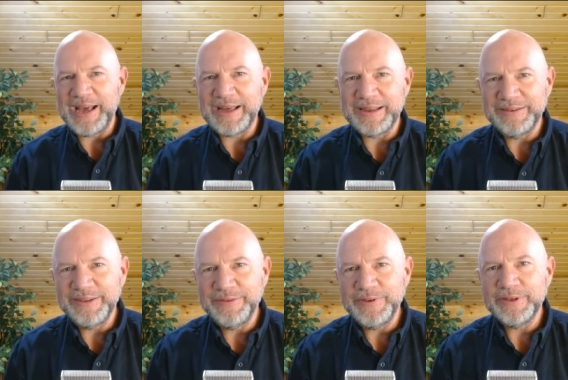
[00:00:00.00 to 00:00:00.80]
ad on
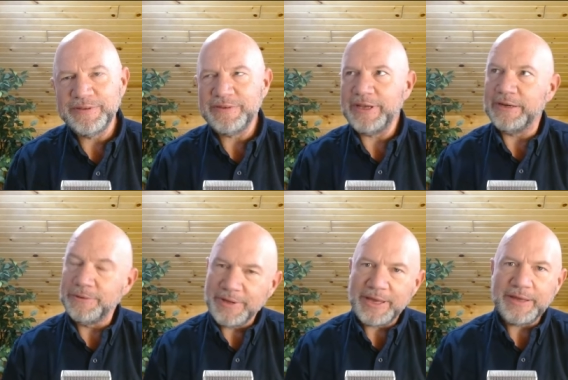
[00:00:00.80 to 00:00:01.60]
TV and saying,
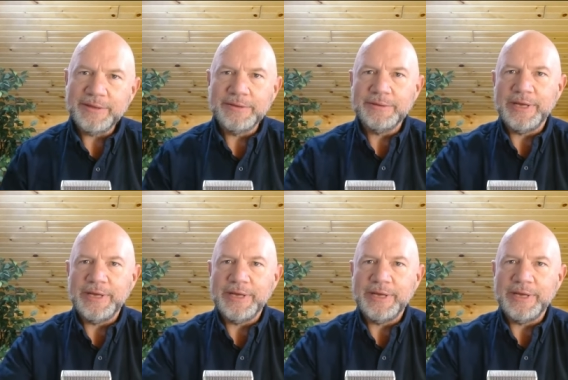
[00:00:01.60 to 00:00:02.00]
okay,